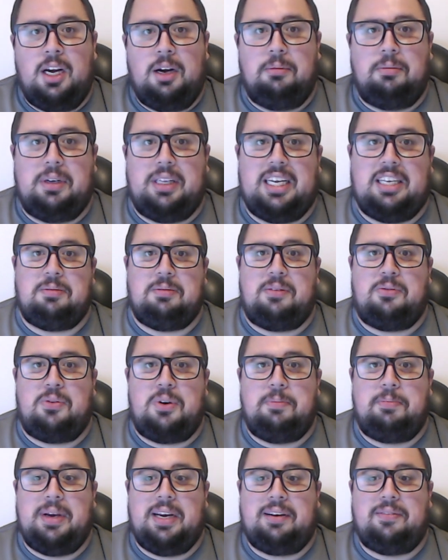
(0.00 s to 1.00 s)
But my
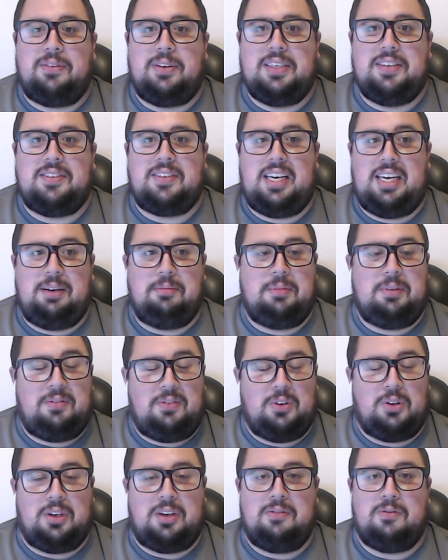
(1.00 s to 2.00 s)
free pick for this game. If
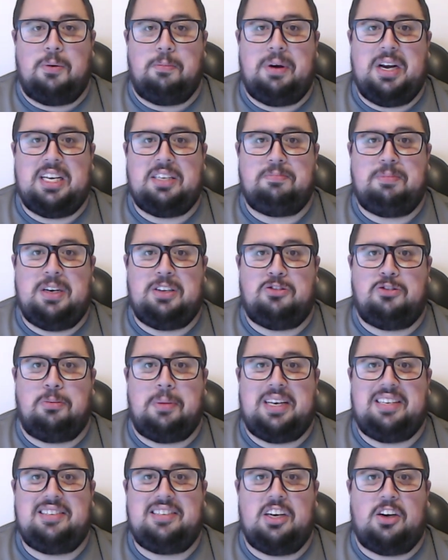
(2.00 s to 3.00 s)
you're looking for best bets for
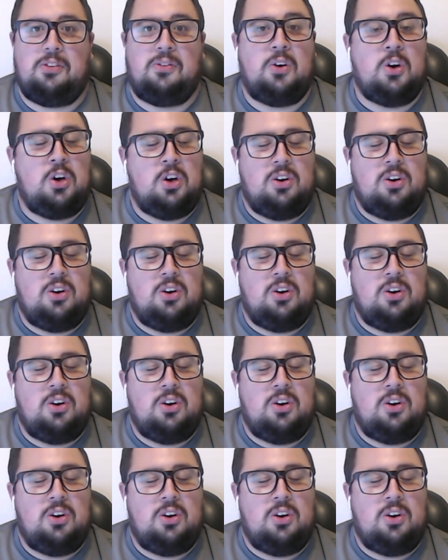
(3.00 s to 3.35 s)
myself